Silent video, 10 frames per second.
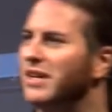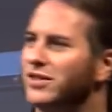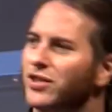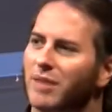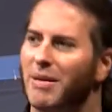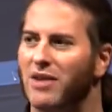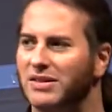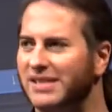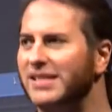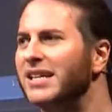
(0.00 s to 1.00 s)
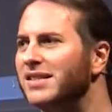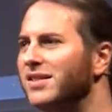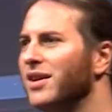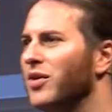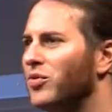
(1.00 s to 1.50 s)
It took about 6
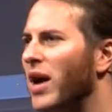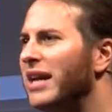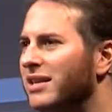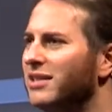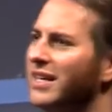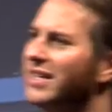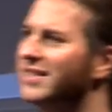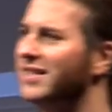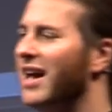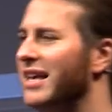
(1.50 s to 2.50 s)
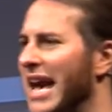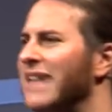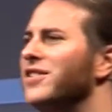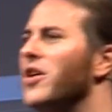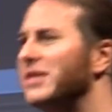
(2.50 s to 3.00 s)
right clicks. You had
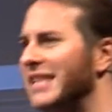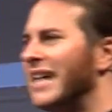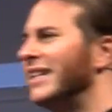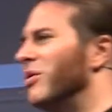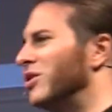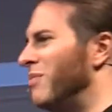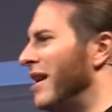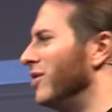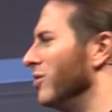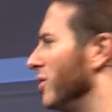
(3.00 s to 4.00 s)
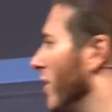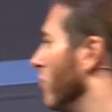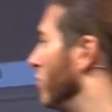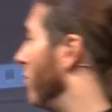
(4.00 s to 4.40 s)
to know exactly which menu to go to.